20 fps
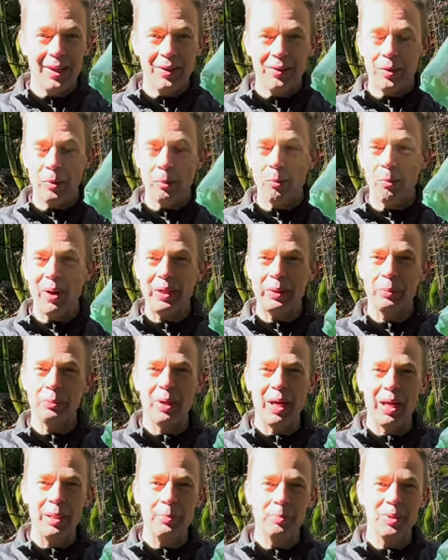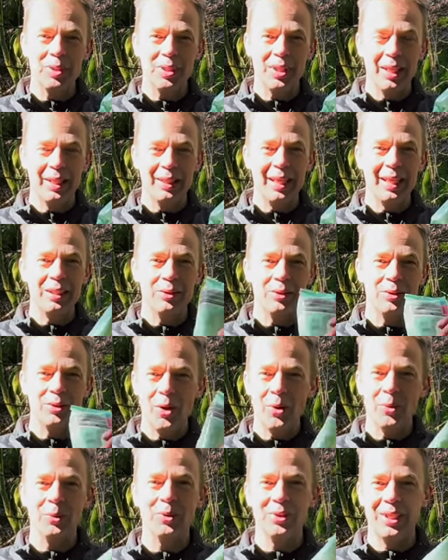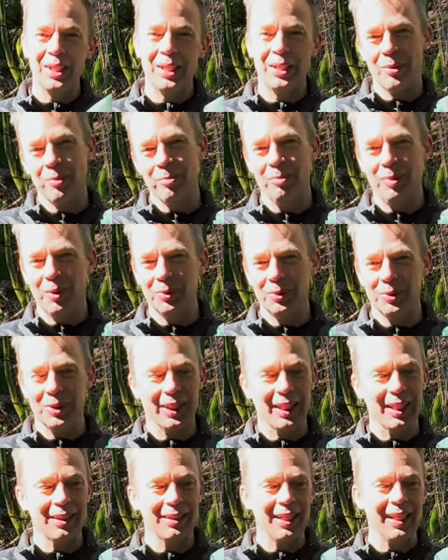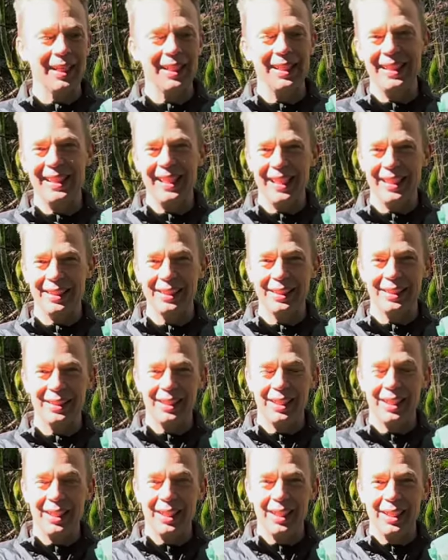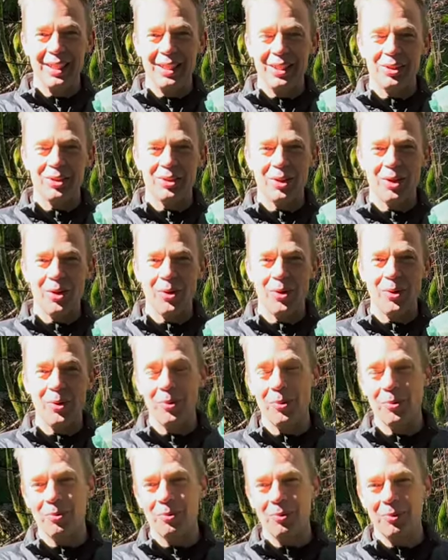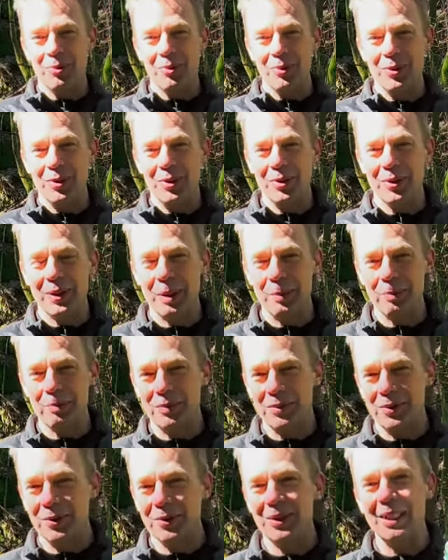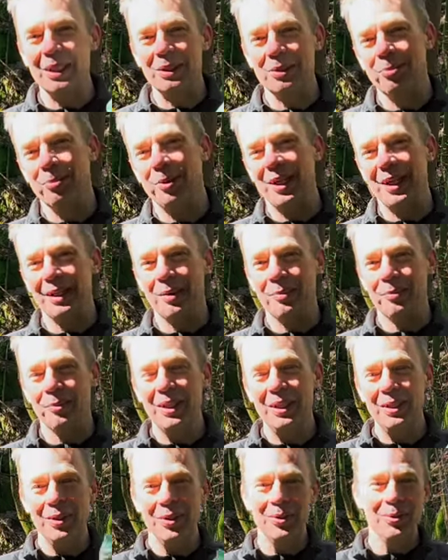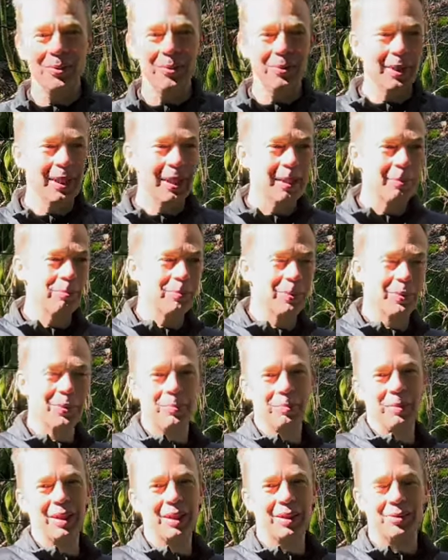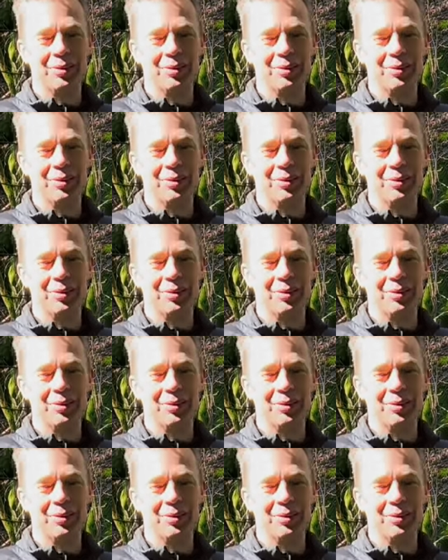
The wet wipes, they don't decompose. It can take years. So you need to bring them with you and put them in the